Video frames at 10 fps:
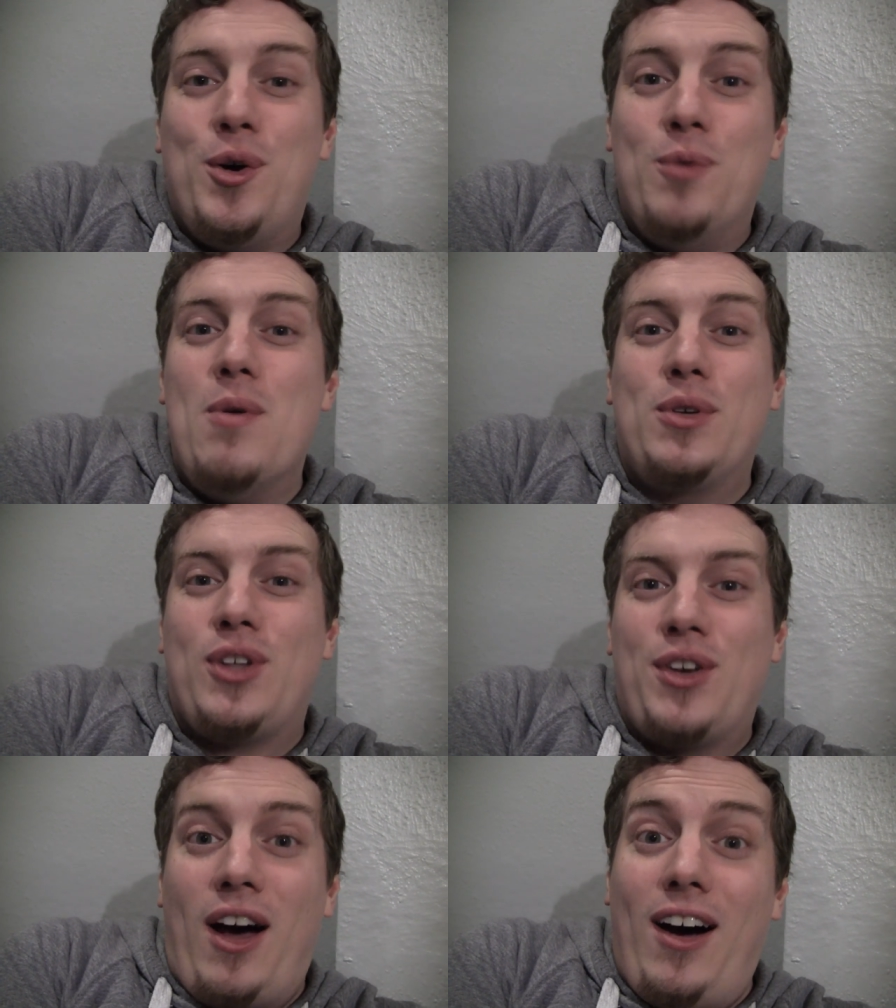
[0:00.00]

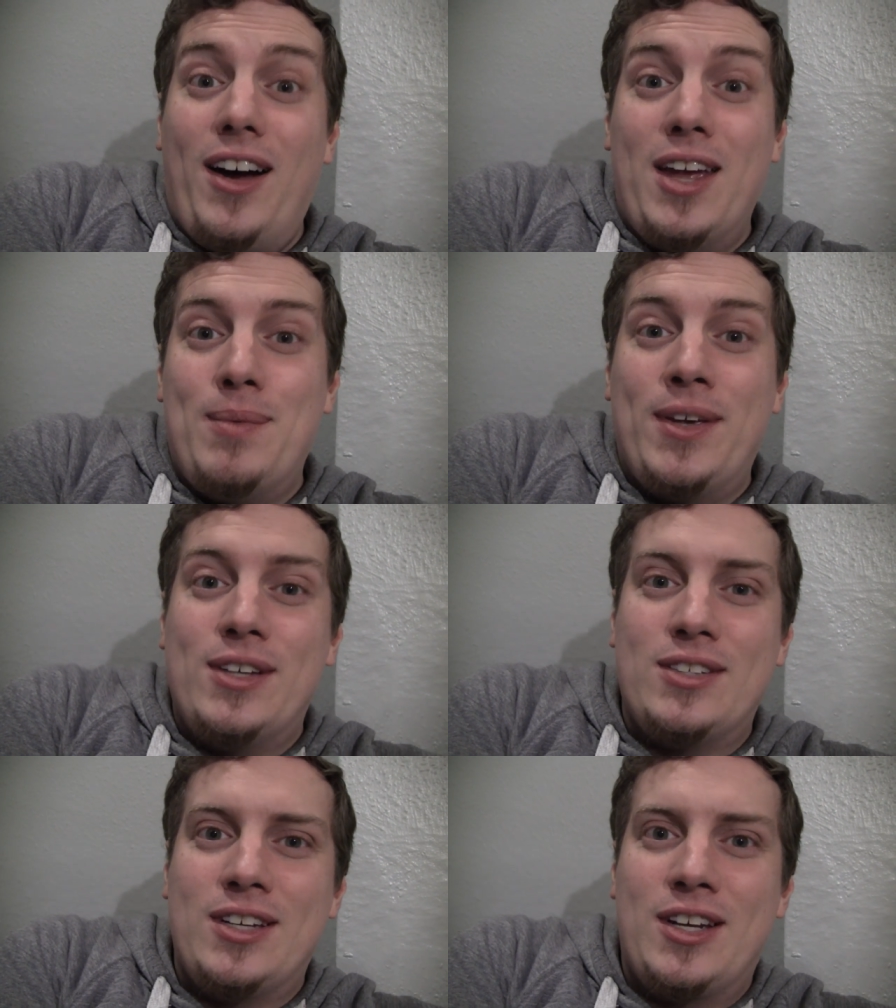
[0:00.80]
almost on a high
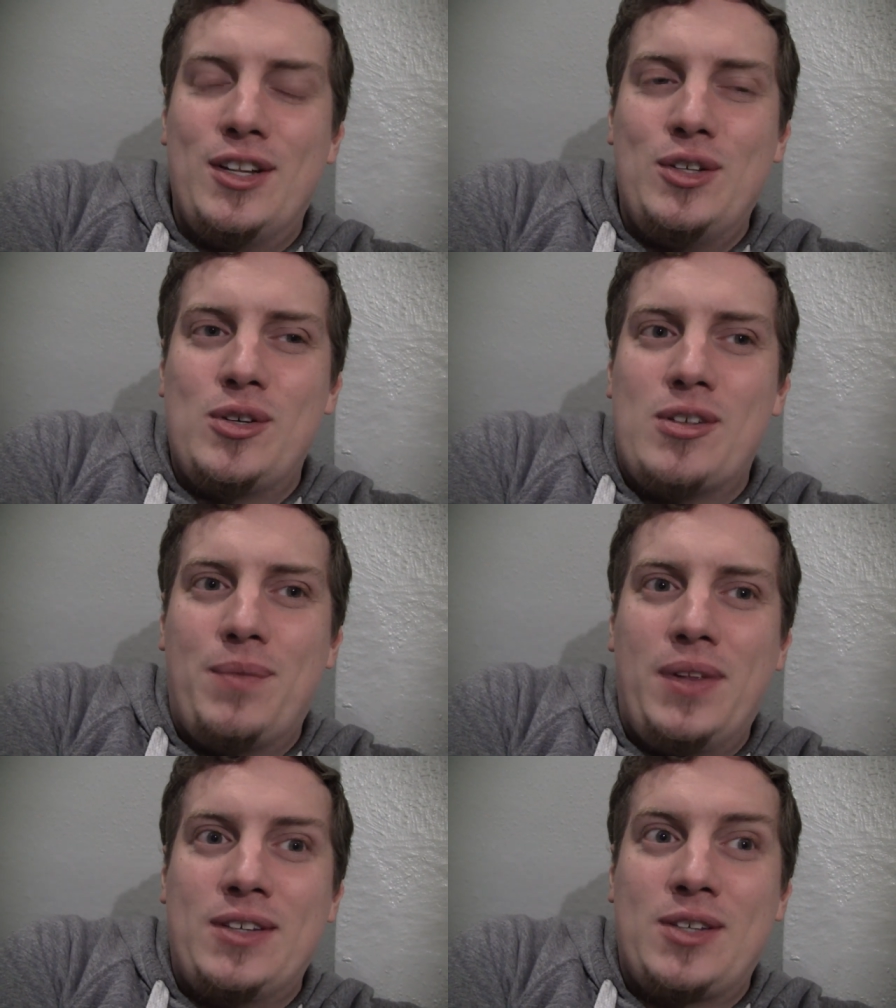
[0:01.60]
because they're going to do
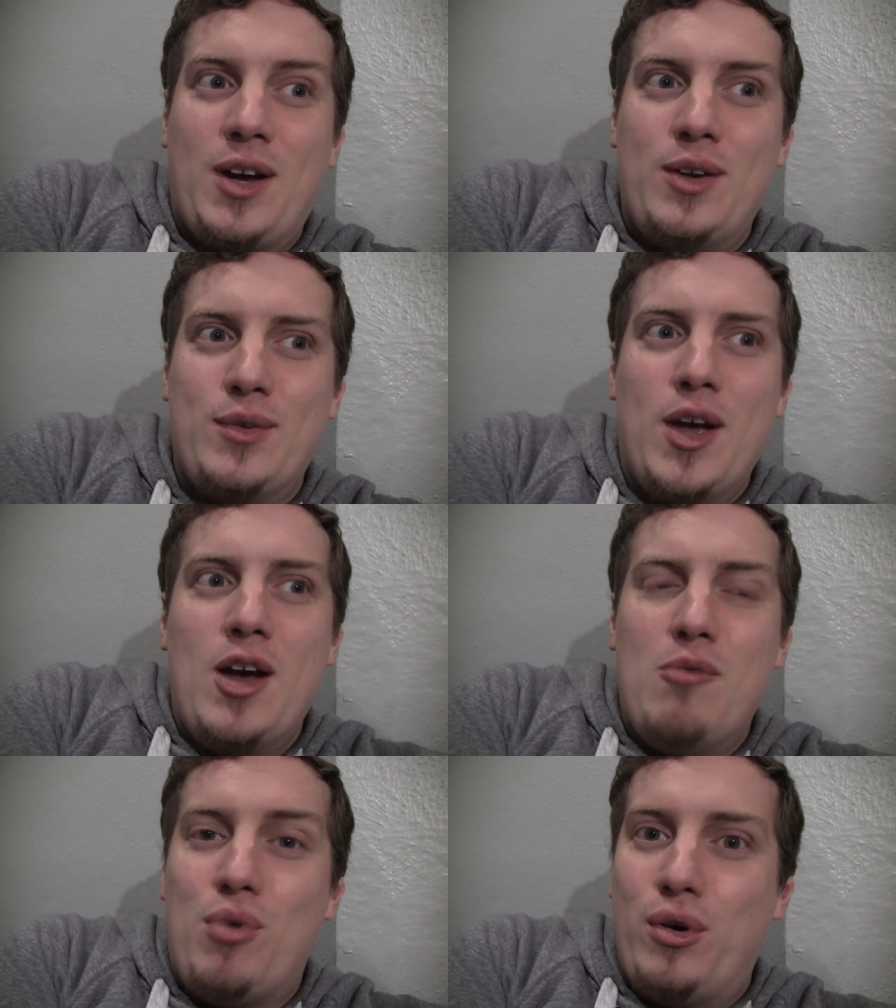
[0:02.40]
something that's kind of
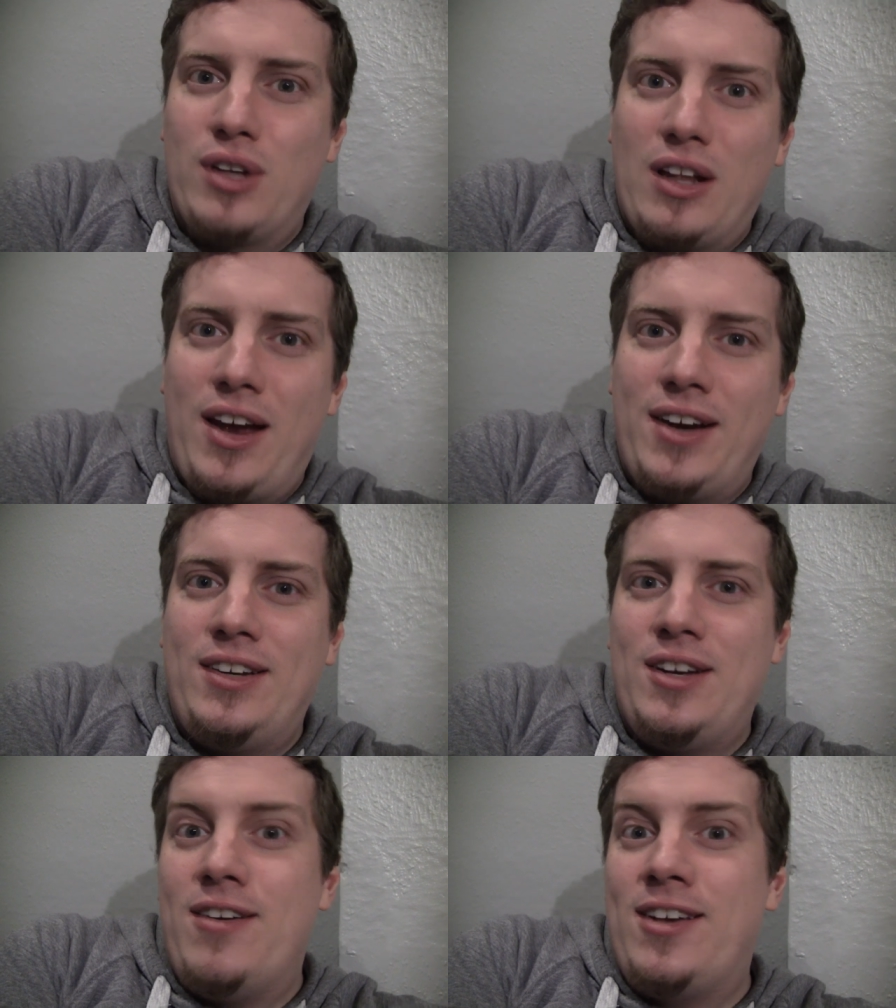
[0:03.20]

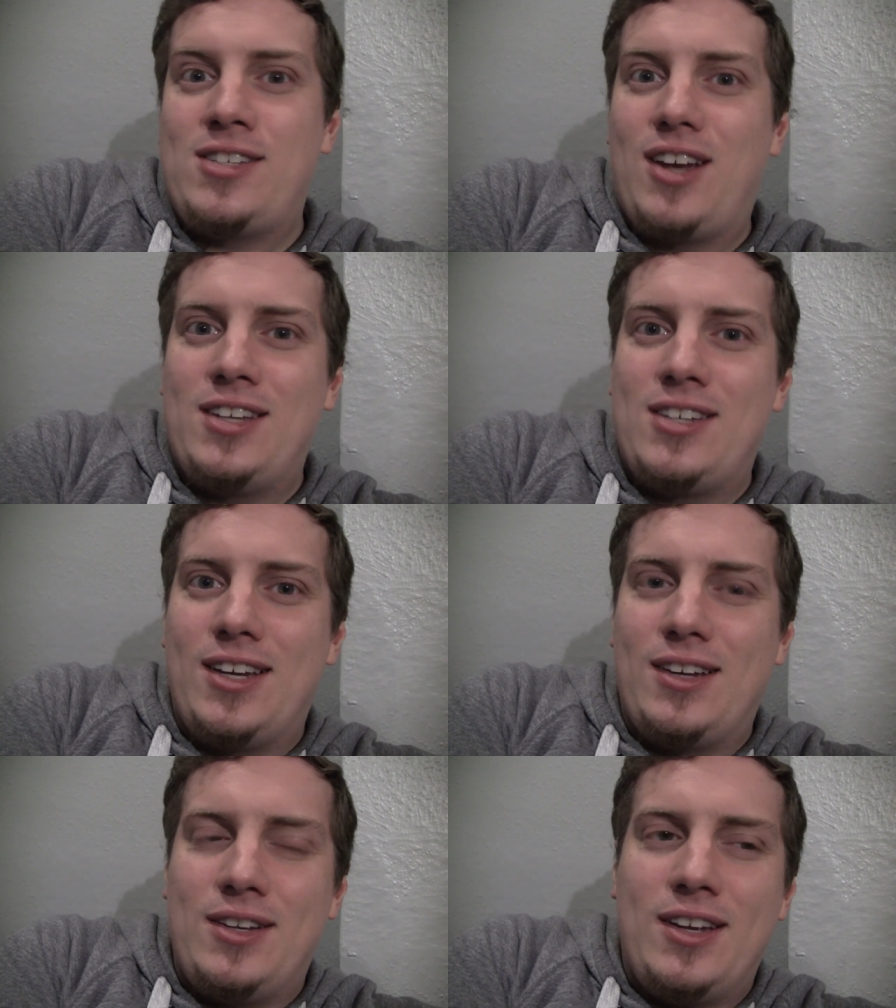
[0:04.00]
borderline, you know,
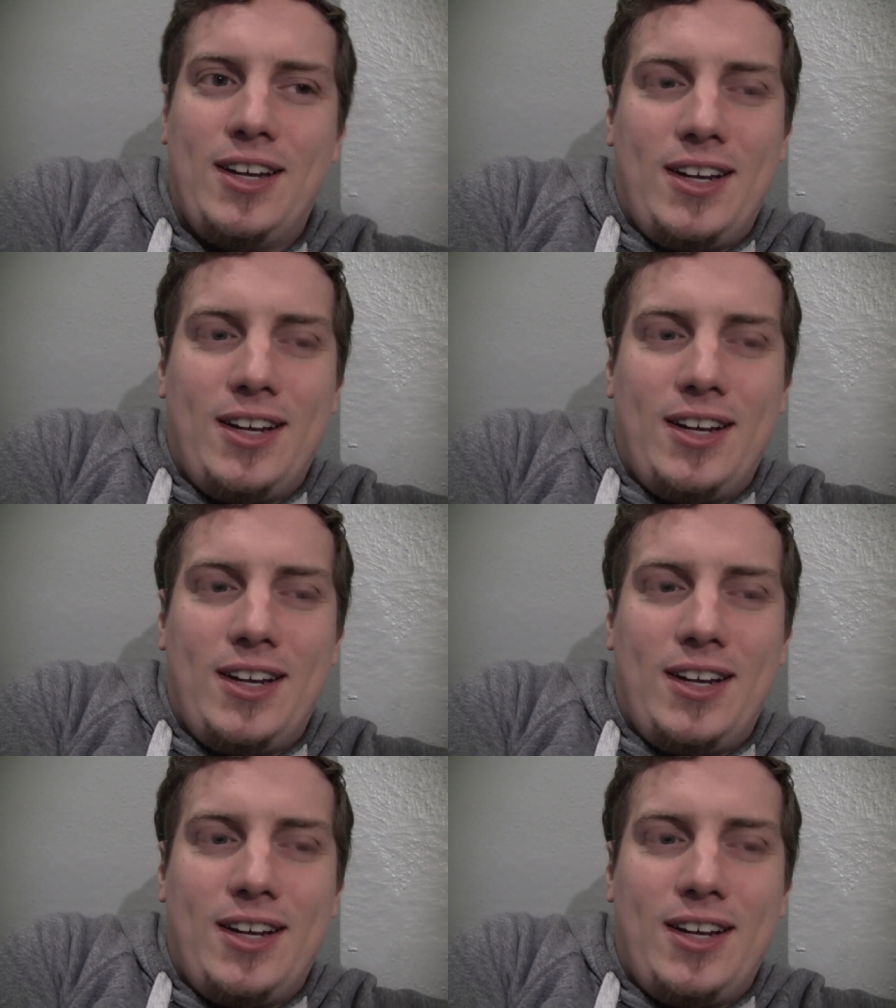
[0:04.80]
exciting and